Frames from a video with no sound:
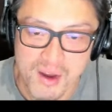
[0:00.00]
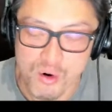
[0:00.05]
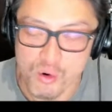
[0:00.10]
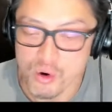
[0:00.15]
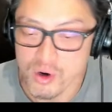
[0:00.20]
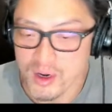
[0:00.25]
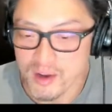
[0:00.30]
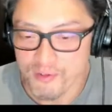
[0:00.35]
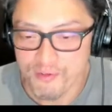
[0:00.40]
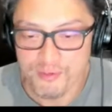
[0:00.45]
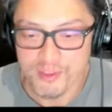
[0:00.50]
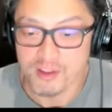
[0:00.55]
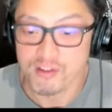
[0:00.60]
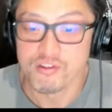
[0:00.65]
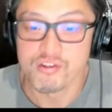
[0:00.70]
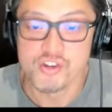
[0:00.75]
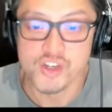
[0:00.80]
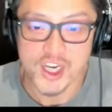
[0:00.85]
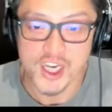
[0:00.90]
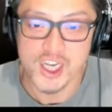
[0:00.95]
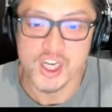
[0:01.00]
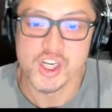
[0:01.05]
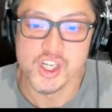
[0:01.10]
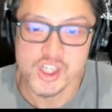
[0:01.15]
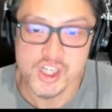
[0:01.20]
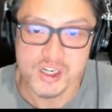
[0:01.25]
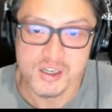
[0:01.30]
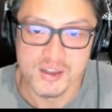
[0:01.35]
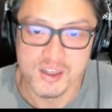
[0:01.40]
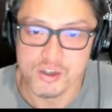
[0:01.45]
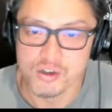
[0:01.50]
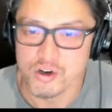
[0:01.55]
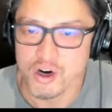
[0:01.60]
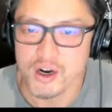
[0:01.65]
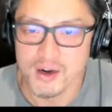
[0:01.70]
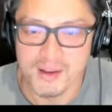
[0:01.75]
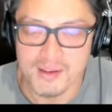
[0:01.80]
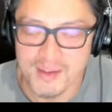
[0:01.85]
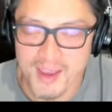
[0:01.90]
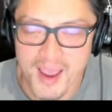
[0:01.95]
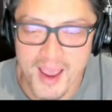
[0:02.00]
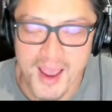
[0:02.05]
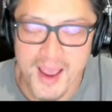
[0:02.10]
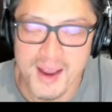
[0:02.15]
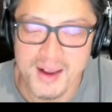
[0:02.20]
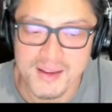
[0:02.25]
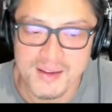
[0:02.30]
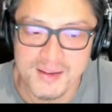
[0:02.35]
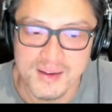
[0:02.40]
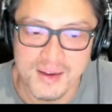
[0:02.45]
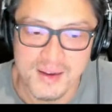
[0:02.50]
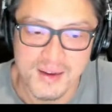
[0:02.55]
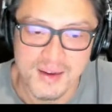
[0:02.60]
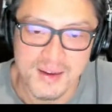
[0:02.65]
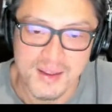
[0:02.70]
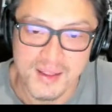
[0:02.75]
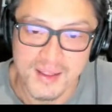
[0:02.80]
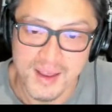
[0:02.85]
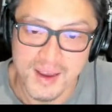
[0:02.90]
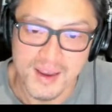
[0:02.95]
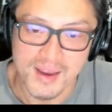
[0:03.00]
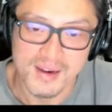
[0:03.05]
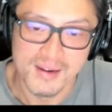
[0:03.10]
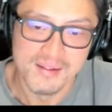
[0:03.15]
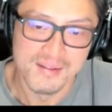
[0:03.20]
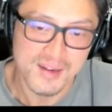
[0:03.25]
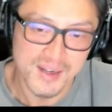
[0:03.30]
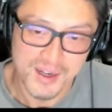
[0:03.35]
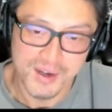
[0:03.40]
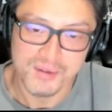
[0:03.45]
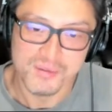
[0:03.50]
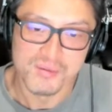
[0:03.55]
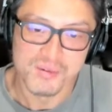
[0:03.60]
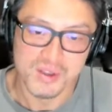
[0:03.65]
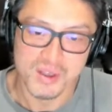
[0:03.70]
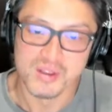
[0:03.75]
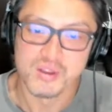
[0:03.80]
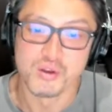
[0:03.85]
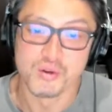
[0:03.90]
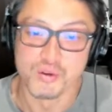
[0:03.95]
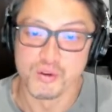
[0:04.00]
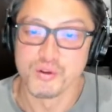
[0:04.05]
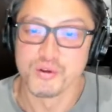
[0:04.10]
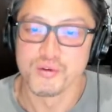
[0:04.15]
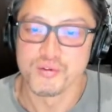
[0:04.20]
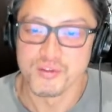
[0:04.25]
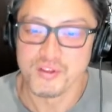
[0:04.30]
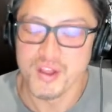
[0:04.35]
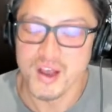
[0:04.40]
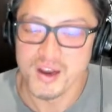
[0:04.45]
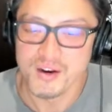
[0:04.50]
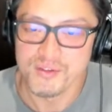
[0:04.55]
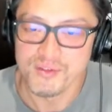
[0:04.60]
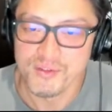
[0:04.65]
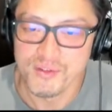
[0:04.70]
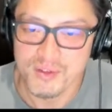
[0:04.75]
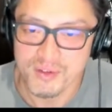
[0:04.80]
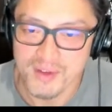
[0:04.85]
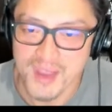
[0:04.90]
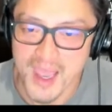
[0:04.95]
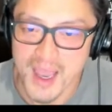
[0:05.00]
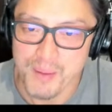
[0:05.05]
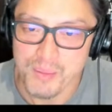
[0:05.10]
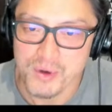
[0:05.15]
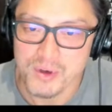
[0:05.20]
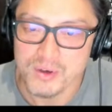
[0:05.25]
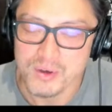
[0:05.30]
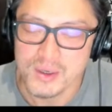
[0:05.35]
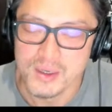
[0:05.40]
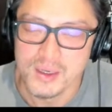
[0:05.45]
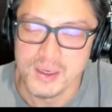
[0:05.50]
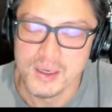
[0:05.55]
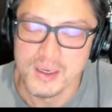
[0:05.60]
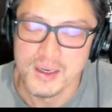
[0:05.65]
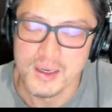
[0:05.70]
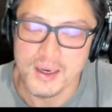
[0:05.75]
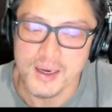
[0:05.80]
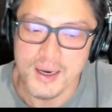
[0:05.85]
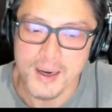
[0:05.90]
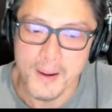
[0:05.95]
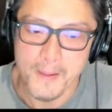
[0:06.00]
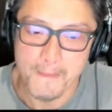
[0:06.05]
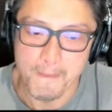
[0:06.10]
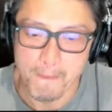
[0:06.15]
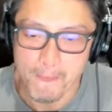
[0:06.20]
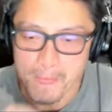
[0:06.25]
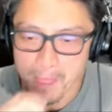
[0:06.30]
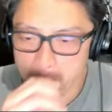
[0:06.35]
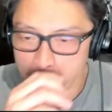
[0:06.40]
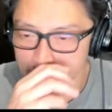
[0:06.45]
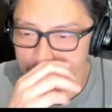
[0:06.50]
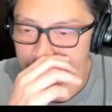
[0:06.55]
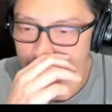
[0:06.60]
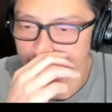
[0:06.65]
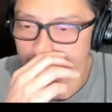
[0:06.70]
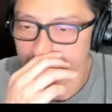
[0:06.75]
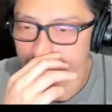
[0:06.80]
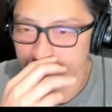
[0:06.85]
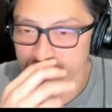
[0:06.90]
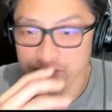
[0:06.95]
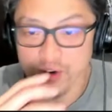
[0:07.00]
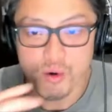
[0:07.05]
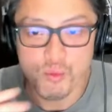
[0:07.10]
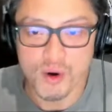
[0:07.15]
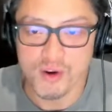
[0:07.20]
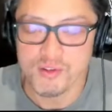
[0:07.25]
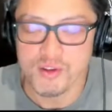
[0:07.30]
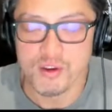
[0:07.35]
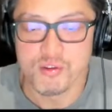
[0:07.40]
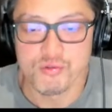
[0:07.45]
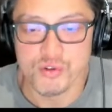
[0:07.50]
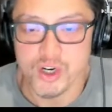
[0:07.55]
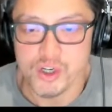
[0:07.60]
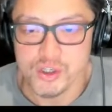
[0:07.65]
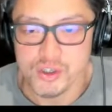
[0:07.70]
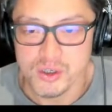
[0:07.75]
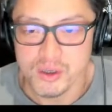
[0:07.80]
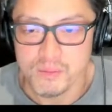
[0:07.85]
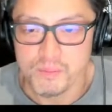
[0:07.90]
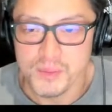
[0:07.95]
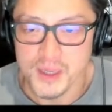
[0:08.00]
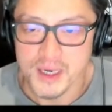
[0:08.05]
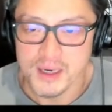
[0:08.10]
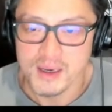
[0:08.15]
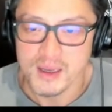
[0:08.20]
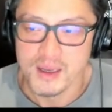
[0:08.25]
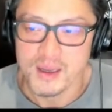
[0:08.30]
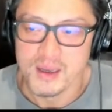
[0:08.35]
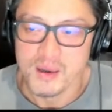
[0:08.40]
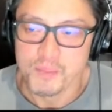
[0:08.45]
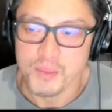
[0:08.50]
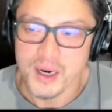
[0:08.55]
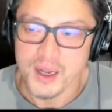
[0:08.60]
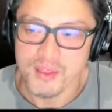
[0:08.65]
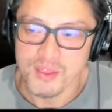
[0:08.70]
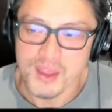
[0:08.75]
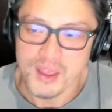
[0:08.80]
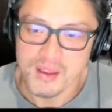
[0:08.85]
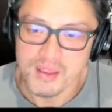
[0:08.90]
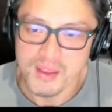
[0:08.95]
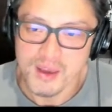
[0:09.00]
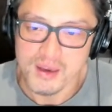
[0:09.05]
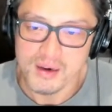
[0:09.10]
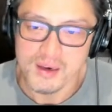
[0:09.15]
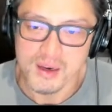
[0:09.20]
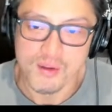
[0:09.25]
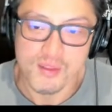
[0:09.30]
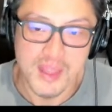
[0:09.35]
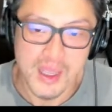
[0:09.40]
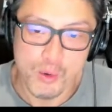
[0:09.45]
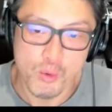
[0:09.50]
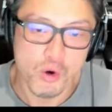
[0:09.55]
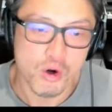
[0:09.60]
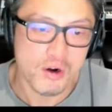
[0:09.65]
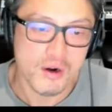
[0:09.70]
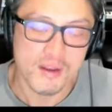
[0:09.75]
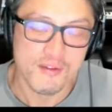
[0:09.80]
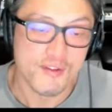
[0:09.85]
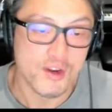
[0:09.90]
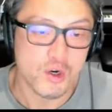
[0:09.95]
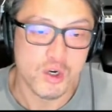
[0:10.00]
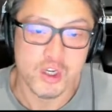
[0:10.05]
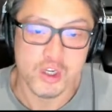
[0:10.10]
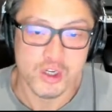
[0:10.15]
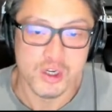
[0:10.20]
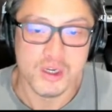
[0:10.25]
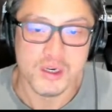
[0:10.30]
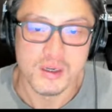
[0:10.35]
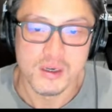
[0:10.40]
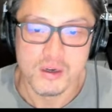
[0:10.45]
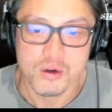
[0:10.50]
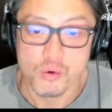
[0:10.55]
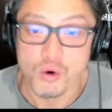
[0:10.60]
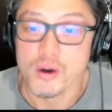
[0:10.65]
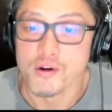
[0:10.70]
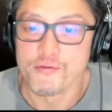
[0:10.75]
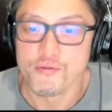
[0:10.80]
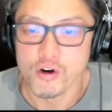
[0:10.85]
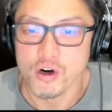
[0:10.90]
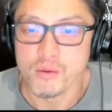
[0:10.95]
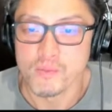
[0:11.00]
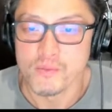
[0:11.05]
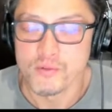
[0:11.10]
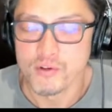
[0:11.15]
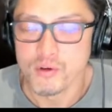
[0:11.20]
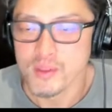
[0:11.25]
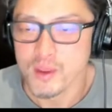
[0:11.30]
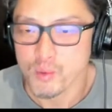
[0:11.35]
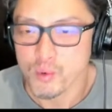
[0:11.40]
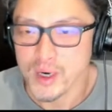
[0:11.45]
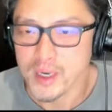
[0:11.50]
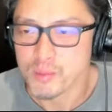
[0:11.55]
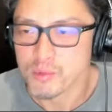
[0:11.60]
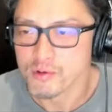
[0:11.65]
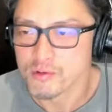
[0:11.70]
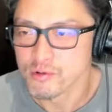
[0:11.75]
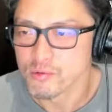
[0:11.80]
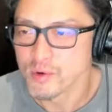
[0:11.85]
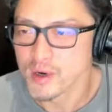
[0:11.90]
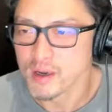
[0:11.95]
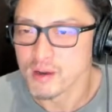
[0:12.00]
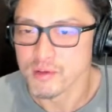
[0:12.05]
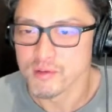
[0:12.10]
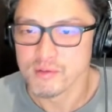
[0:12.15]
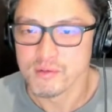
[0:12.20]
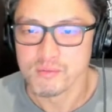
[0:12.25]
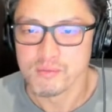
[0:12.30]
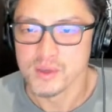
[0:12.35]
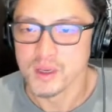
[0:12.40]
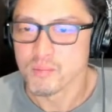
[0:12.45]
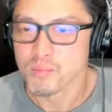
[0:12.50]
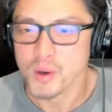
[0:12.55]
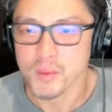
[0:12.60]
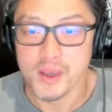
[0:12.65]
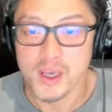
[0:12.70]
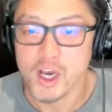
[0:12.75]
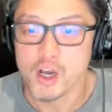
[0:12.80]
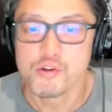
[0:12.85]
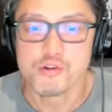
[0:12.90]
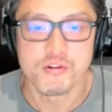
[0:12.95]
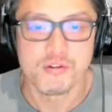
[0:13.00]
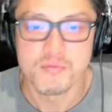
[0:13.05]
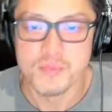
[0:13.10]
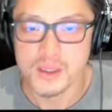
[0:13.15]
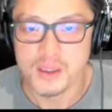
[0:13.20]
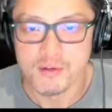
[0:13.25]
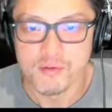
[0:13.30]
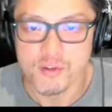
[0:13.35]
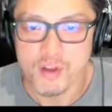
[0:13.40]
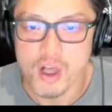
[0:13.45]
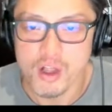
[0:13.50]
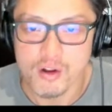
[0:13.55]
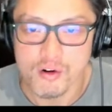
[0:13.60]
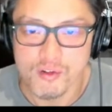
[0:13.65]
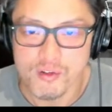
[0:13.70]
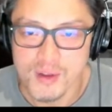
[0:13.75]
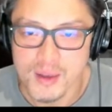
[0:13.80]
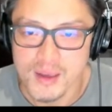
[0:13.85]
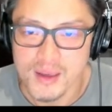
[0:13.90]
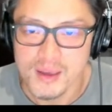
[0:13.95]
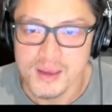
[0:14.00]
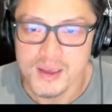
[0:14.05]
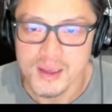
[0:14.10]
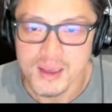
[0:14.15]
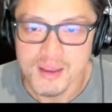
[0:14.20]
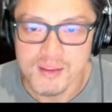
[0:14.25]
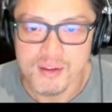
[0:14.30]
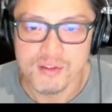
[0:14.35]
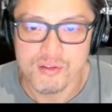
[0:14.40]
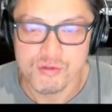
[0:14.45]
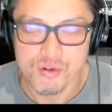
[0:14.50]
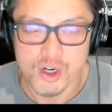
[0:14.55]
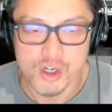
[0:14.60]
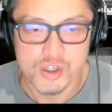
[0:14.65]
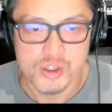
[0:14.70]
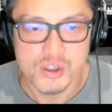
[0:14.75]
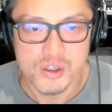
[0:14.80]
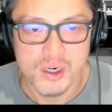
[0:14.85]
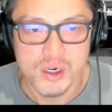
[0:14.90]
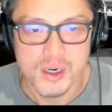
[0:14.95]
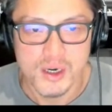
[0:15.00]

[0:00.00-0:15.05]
or if the exchange that you're on is hacked, then you lose a lot of capital. So it was a very risky structure, but I think that they were a very good quant firm, so they were able to raise probably hundreds of millions of dollars in this structure.